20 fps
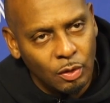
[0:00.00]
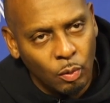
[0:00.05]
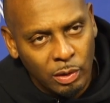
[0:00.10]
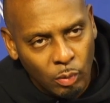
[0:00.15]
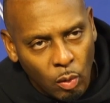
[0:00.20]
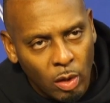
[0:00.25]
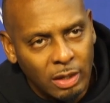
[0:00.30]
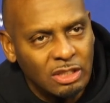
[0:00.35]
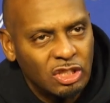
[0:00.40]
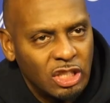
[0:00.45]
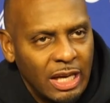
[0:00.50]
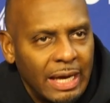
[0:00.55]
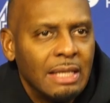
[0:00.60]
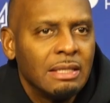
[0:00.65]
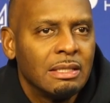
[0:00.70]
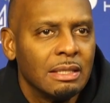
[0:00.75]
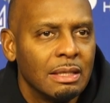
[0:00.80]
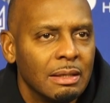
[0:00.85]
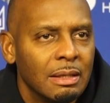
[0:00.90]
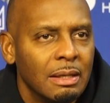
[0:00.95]
We want to
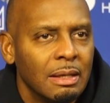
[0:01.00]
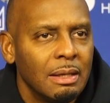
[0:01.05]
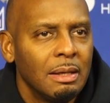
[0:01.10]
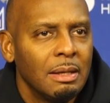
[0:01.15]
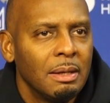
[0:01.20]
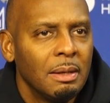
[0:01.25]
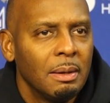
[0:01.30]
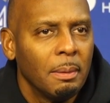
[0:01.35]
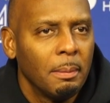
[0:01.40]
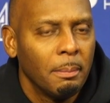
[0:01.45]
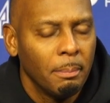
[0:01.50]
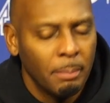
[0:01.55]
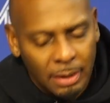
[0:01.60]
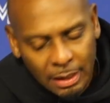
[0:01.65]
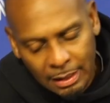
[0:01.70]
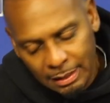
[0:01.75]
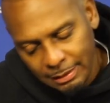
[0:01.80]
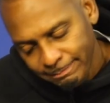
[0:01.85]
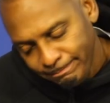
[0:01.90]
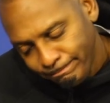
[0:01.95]
change it,
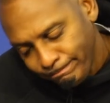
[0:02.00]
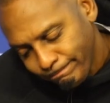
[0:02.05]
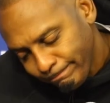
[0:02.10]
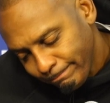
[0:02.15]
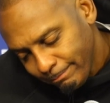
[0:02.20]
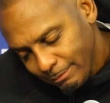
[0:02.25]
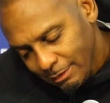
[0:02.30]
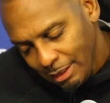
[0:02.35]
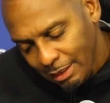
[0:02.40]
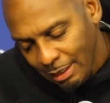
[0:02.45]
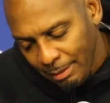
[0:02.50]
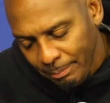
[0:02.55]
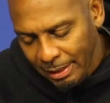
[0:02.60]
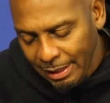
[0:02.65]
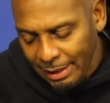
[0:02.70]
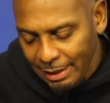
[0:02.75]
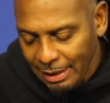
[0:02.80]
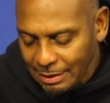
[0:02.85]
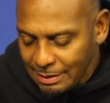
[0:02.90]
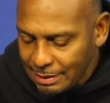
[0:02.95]
but I
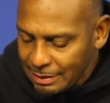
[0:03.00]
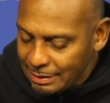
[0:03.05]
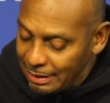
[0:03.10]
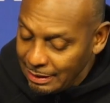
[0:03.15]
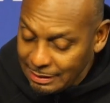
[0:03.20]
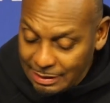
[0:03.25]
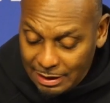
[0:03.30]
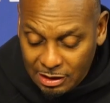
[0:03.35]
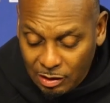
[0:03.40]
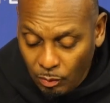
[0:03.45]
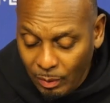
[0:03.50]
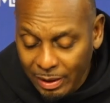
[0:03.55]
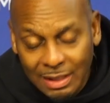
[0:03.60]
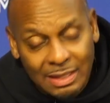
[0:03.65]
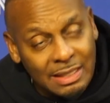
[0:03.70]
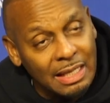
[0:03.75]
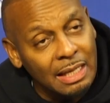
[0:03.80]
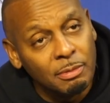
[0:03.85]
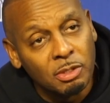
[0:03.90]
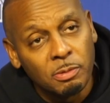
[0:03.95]
mean that's that's just the way
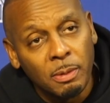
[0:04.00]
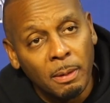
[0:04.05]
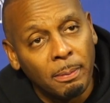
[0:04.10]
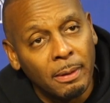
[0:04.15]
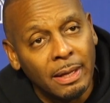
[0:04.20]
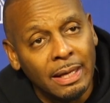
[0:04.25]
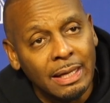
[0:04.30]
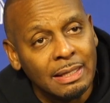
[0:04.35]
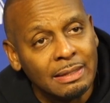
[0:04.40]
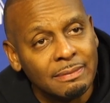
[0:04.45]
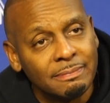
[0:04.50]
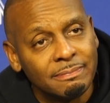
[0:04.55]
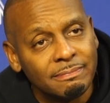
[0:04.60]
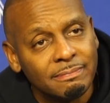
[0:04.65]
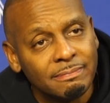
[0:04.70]
this team has been playing.